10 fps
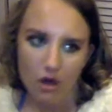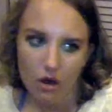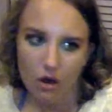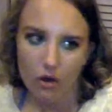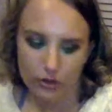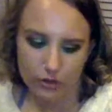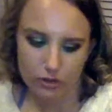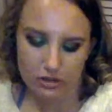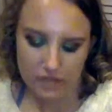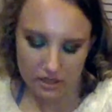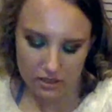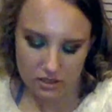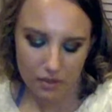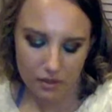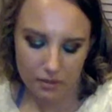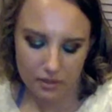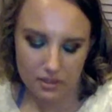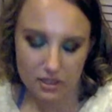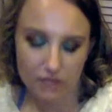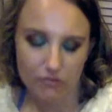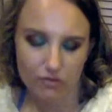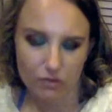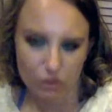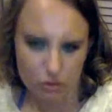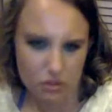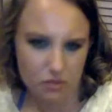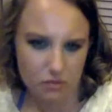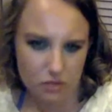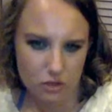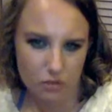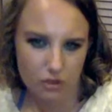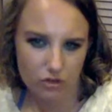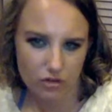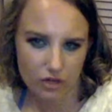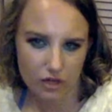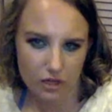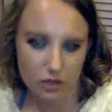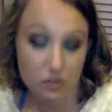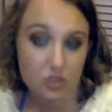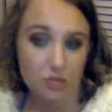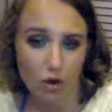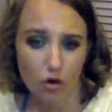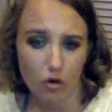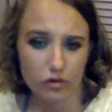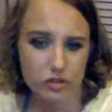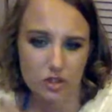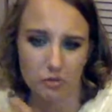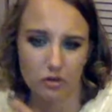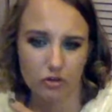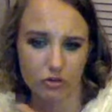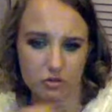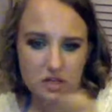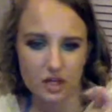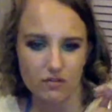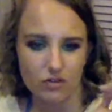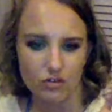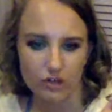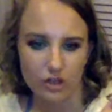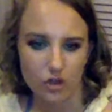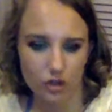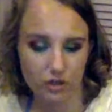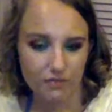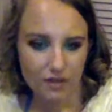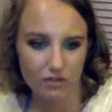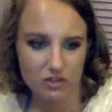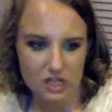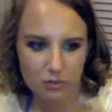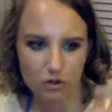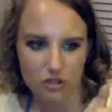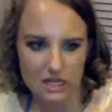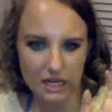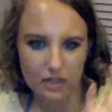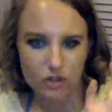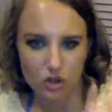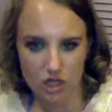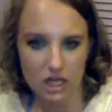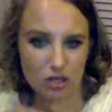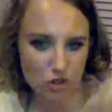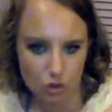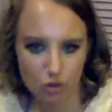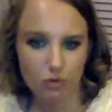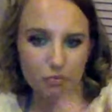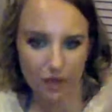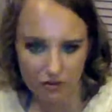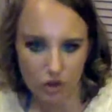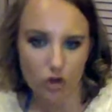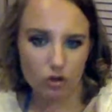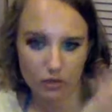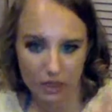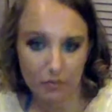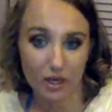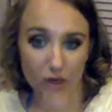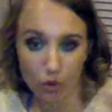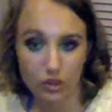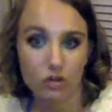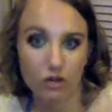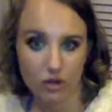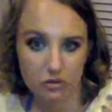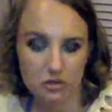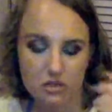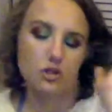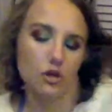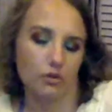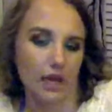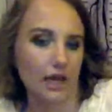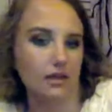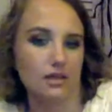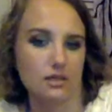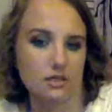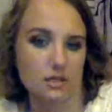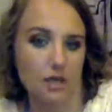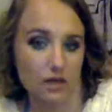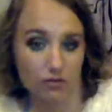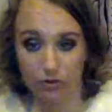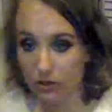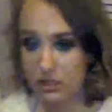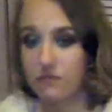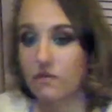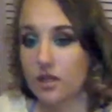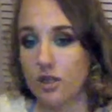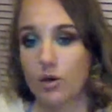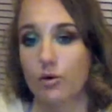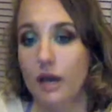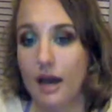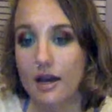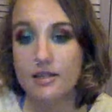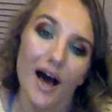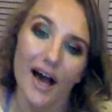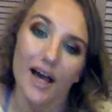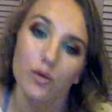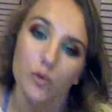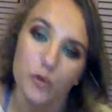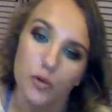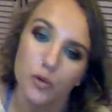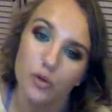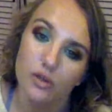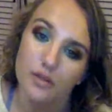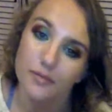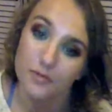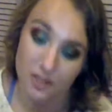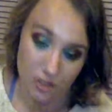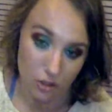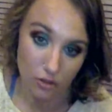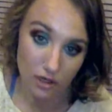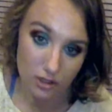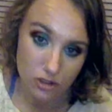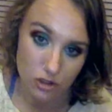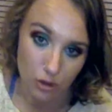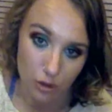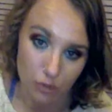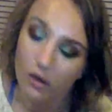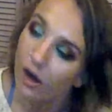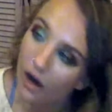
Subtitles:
holy grail status because I've used them so much and I use them all summer, so it's not even just like current favorites anymore. It's kind of turned into my my holy grails. So that is it for this video, guys. I will see you guys soon.